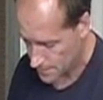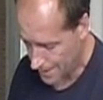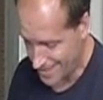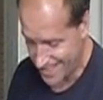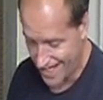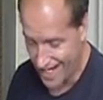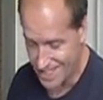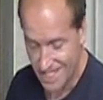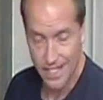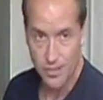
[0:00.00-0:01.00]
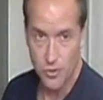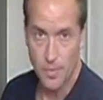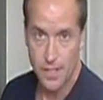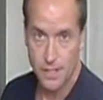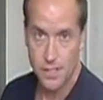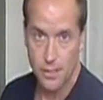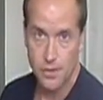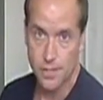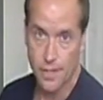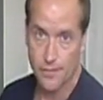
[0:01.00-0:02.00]
It's not identical, but it's
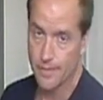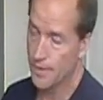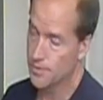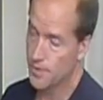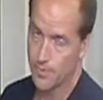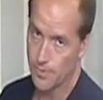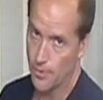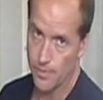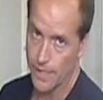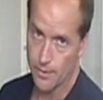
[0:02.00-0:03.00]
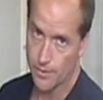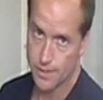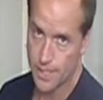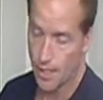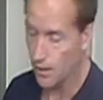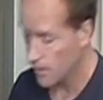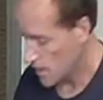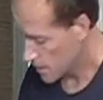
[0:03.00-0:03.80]
close enough that most people will be able to tell.